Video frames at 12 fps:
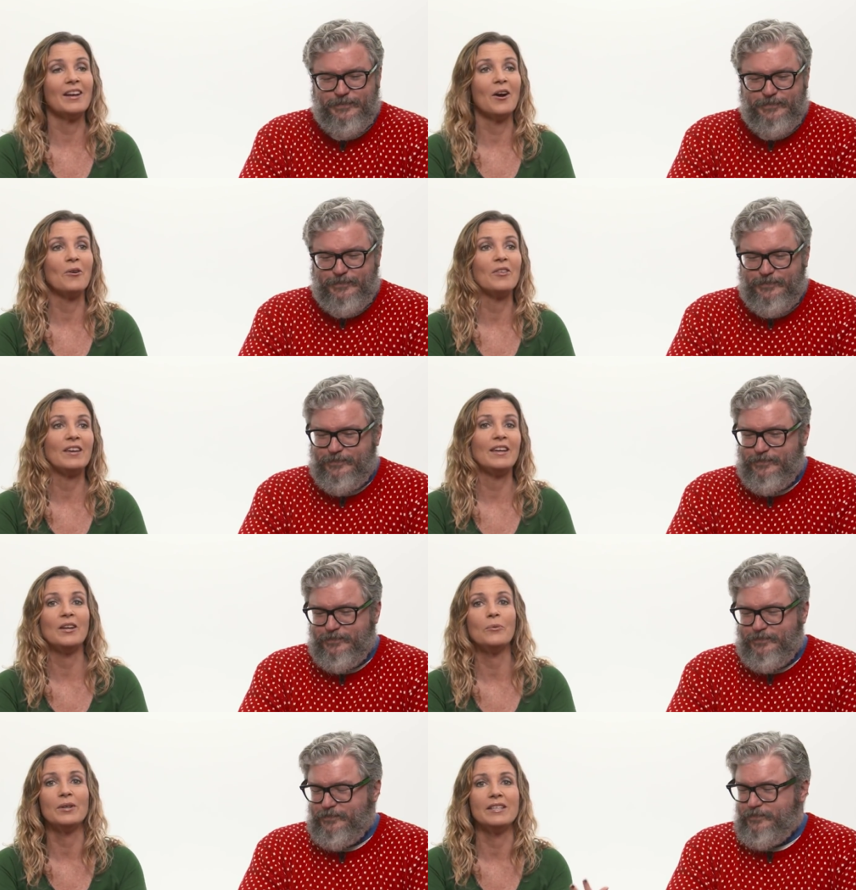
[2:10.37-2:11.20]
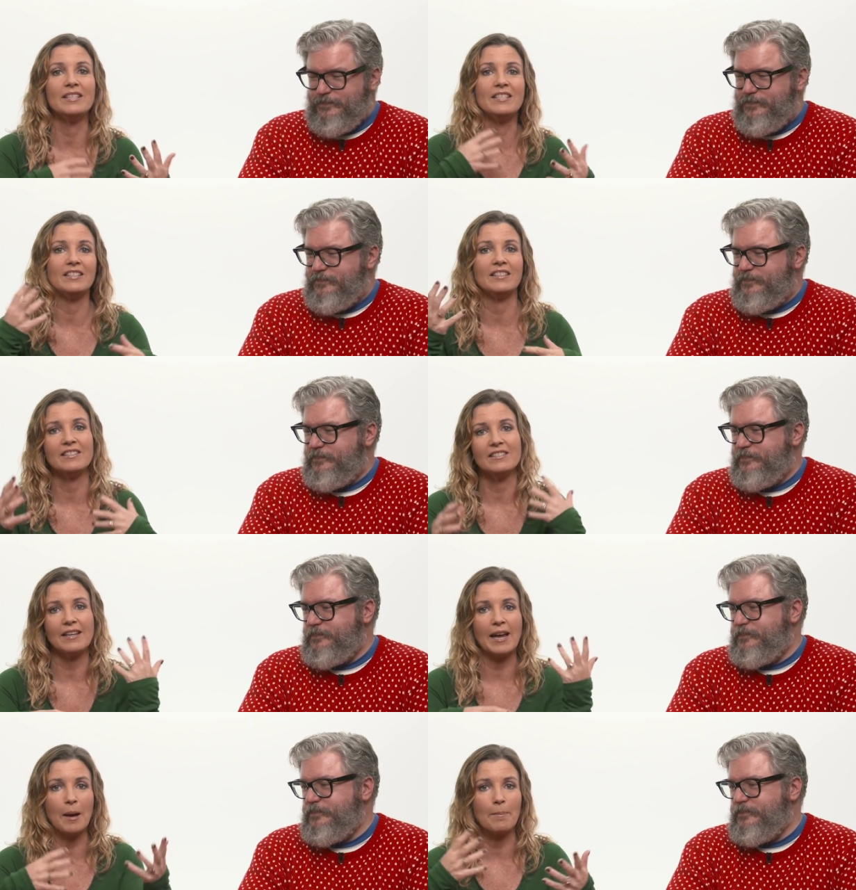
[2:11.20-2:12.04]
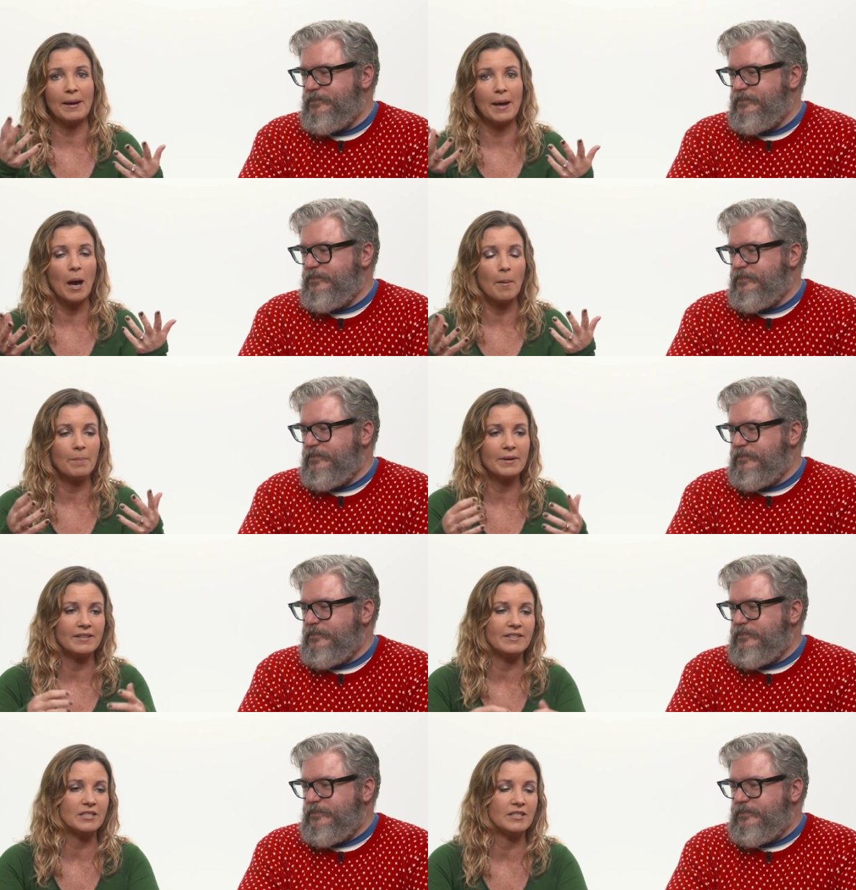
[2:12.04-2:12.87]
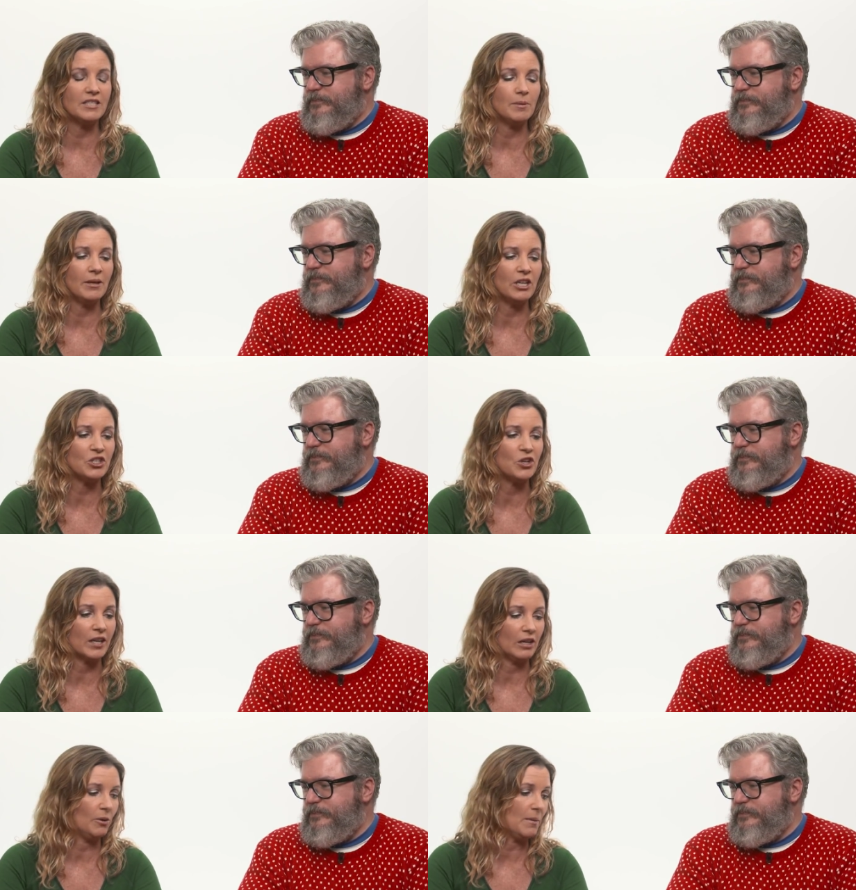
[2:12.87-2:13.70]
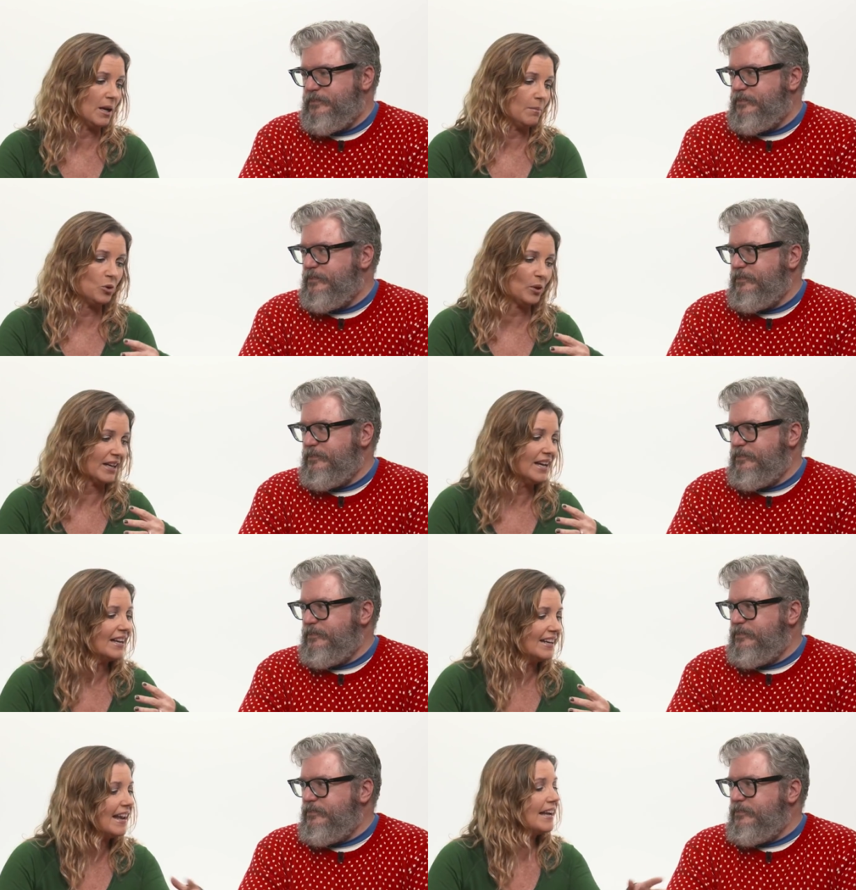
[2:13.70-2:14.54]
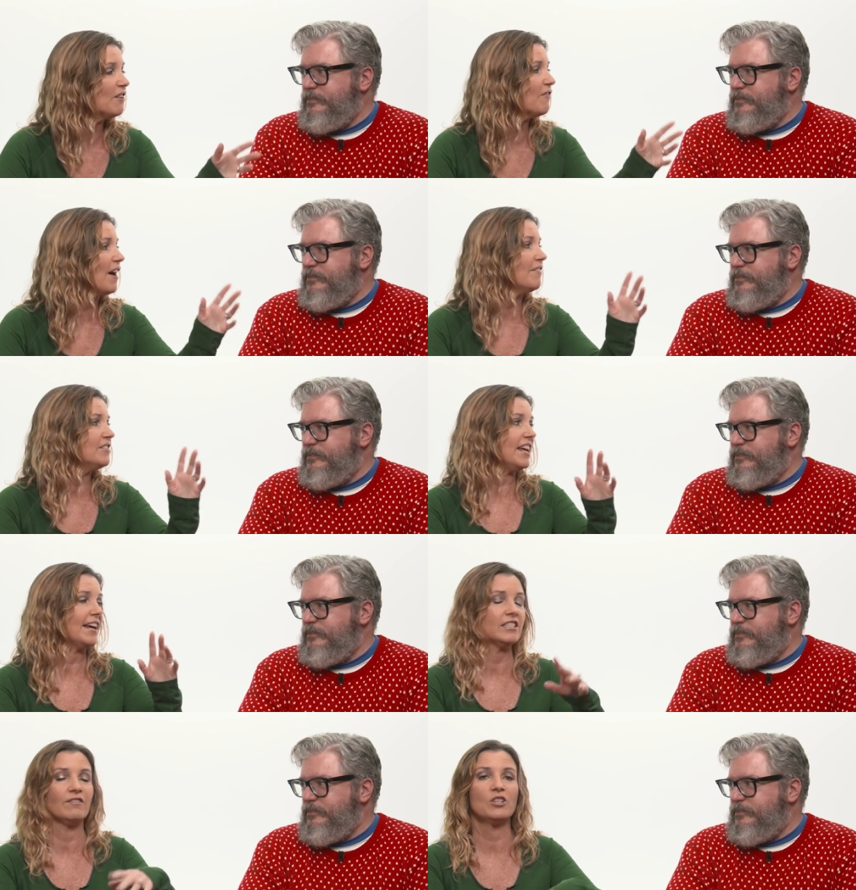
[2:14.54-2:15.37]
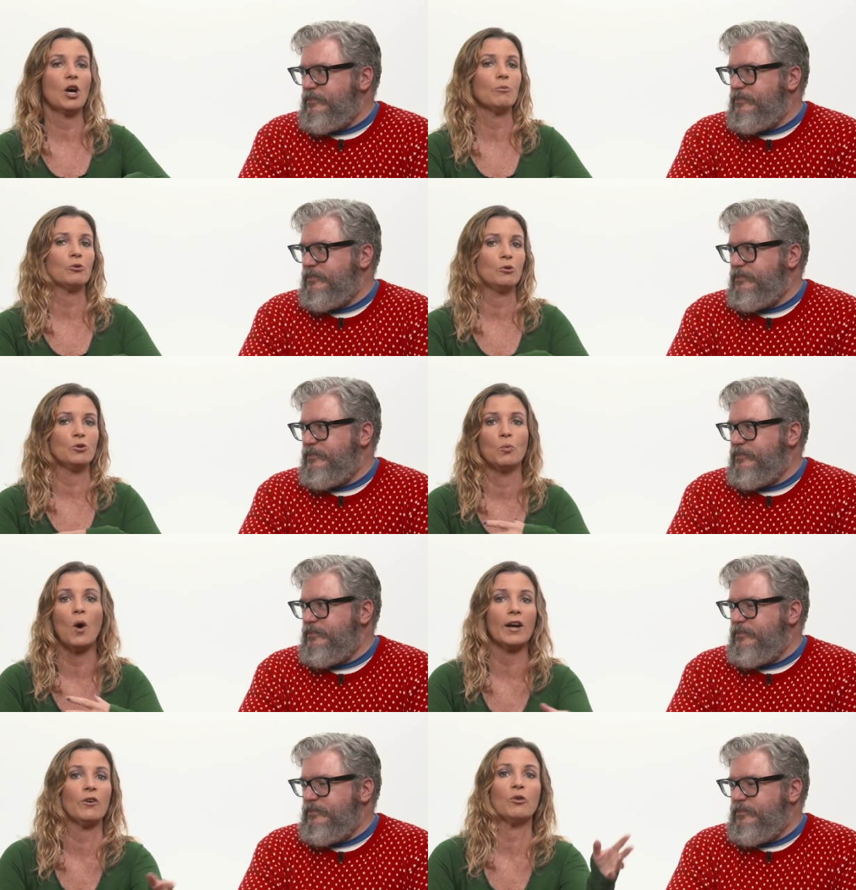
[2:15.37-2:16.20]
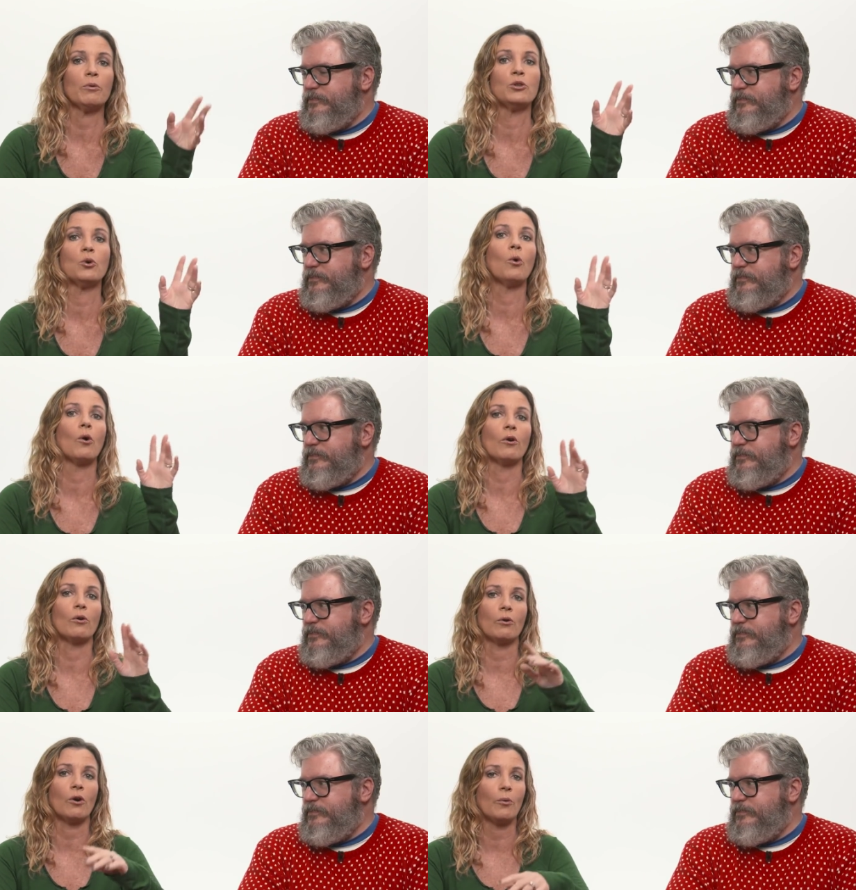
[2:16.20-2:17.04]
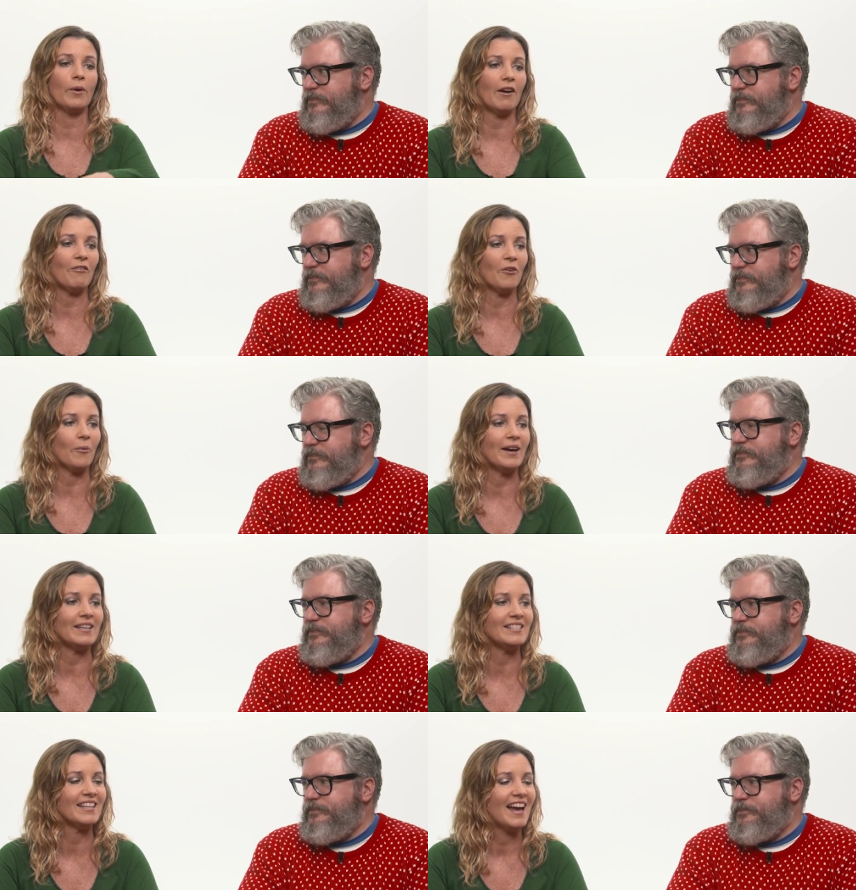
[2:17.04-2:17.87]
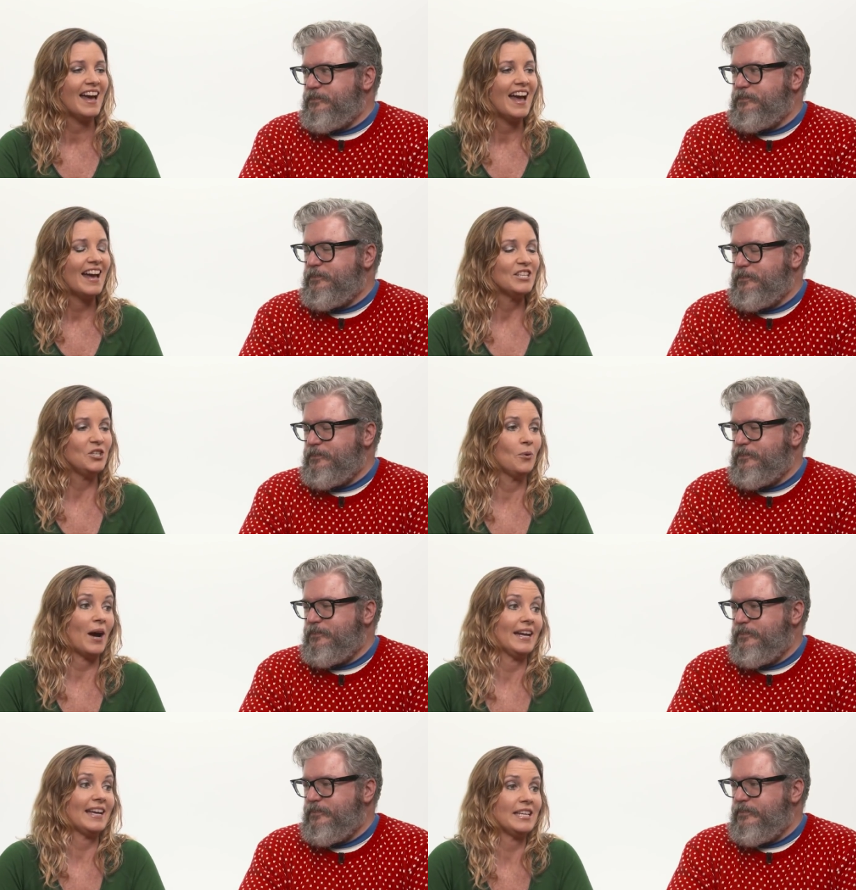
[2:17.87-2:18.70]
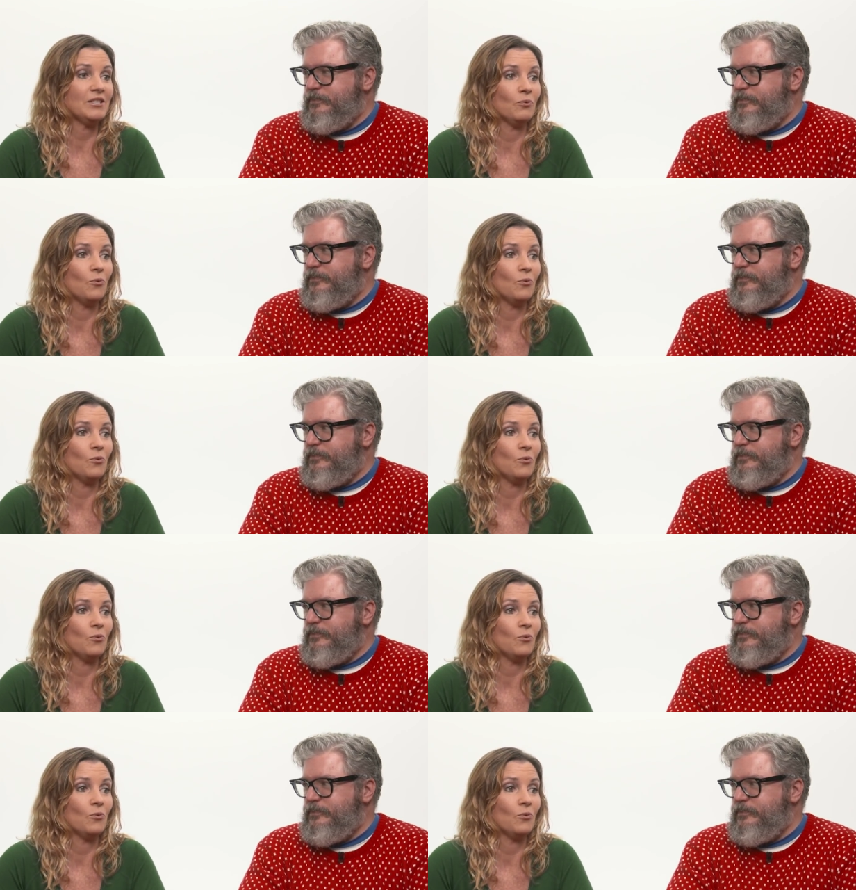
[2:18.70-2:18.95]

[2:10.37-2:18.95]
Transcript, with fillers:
Speaker 1: you know, that he was just amping up because just, just, to be a jerk, he would make them do like 95 takes of Tom Cruise walking through a door or, or whatever it was to, I guess,